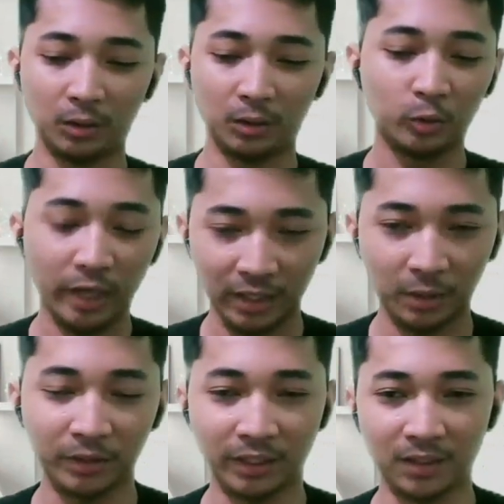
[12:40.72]
together
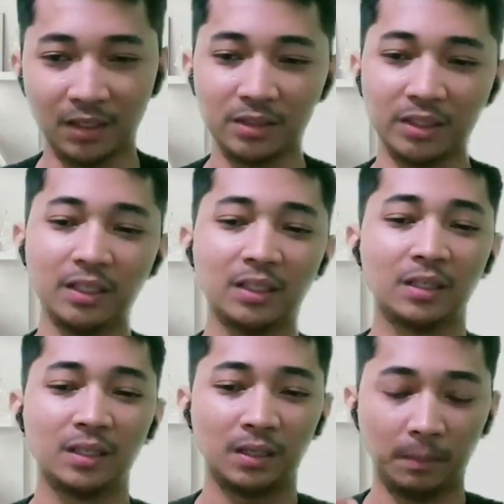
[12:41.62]
with technology,
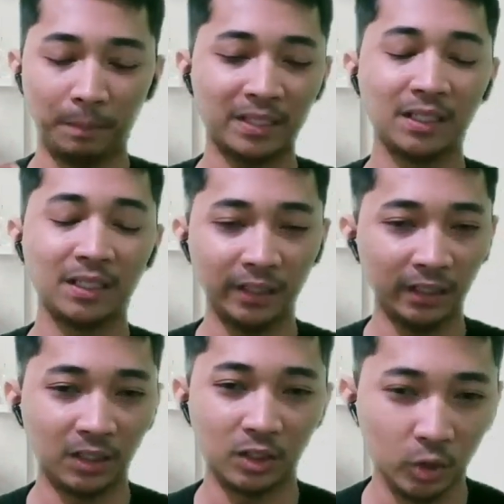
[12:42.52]

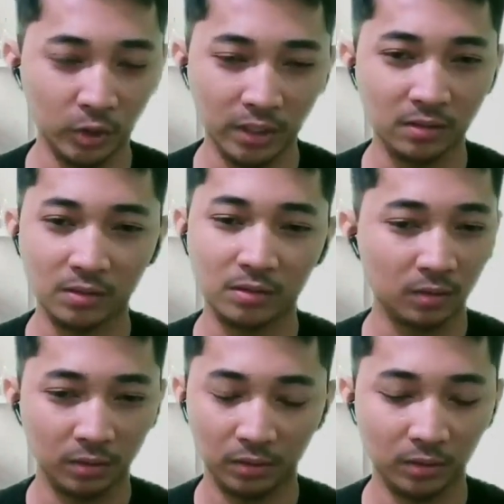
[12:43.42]
facilitating the students
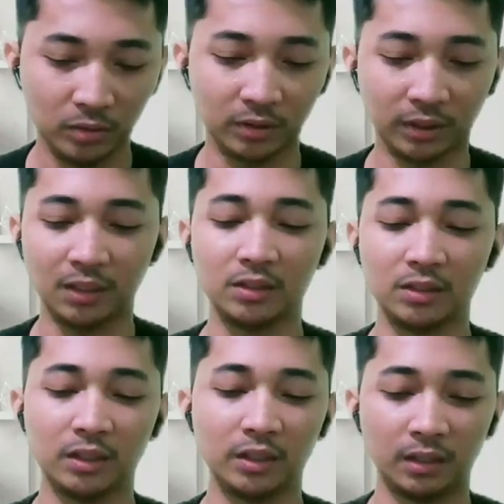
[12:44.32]
using
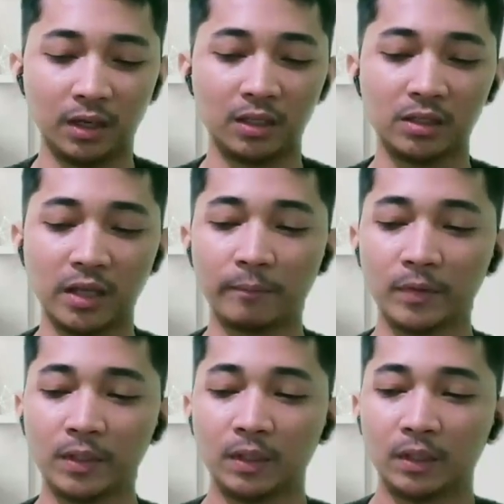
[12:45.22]
technology, other stuff.
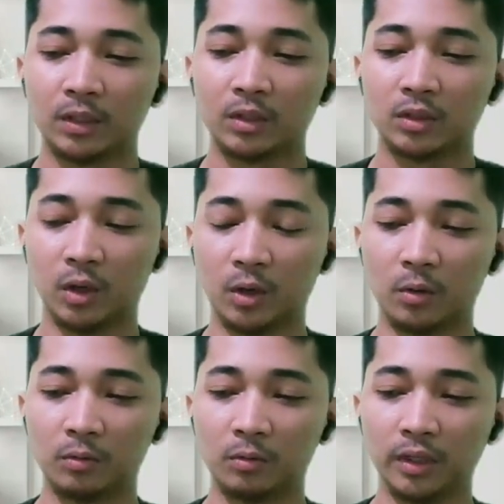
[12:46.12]

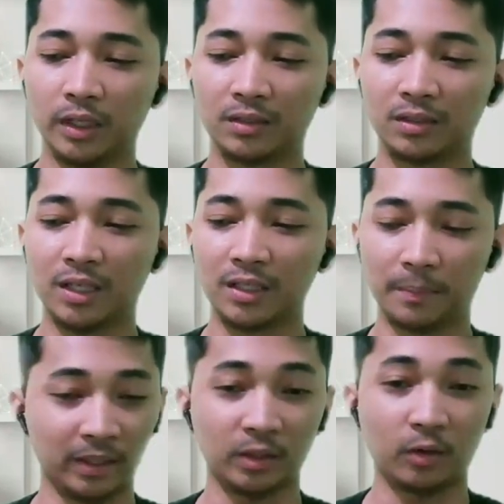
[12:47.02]
So it's just a
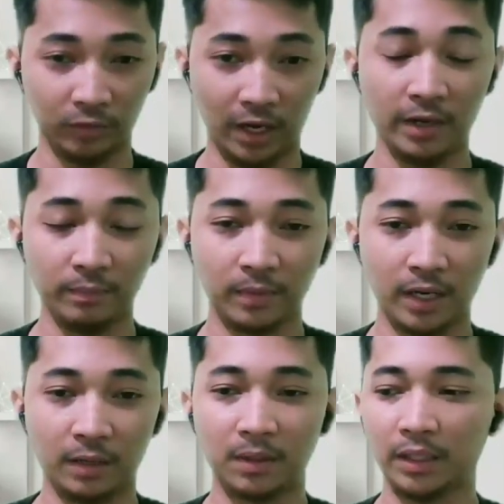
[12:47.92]
matter of time,
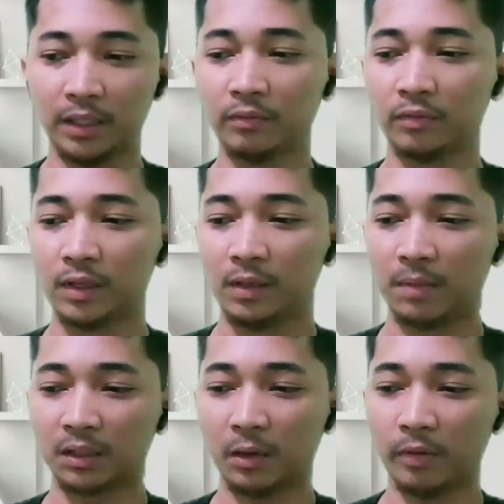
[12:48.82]
I believe.
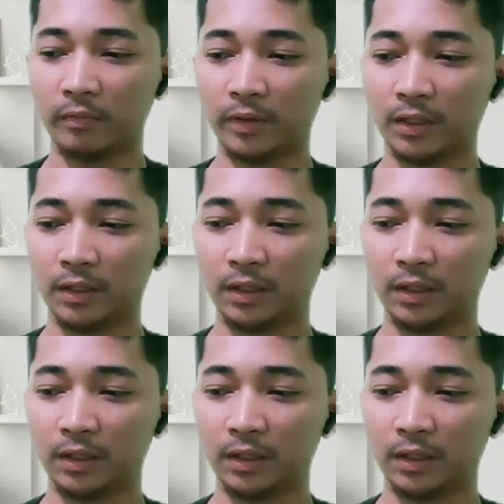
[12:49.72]
But however,